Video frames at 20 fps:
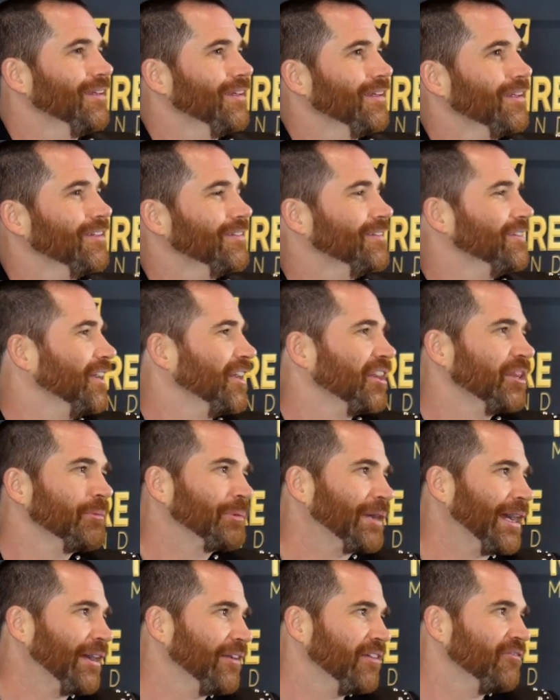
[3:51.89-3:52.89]
Because, you know, the
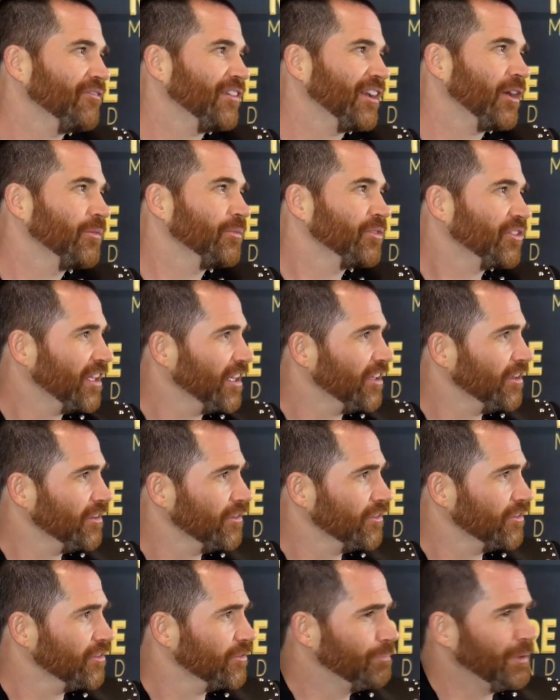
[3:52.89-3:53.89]
brown envelopes
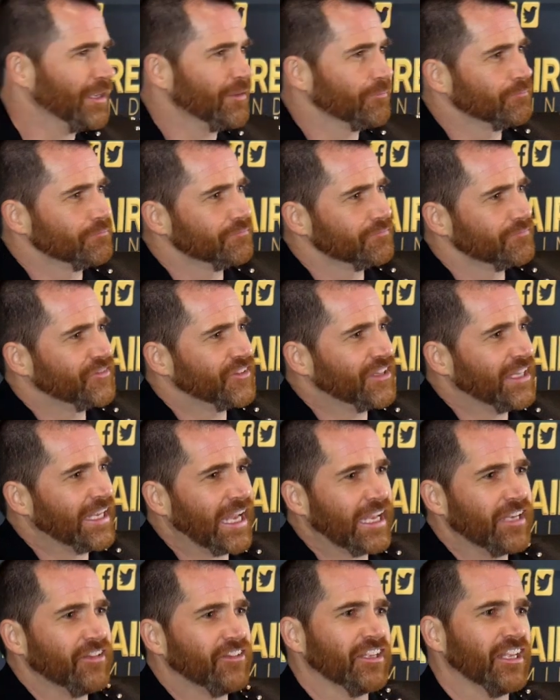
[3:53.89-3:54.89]
thing's bit for the
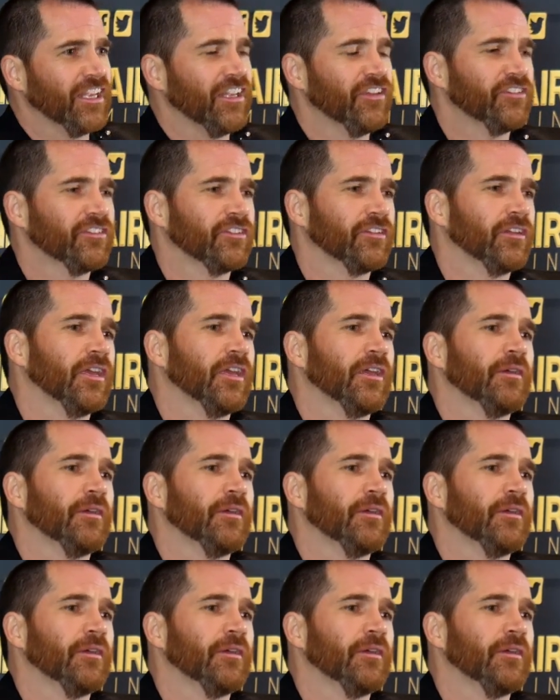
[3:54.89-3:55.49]
80s.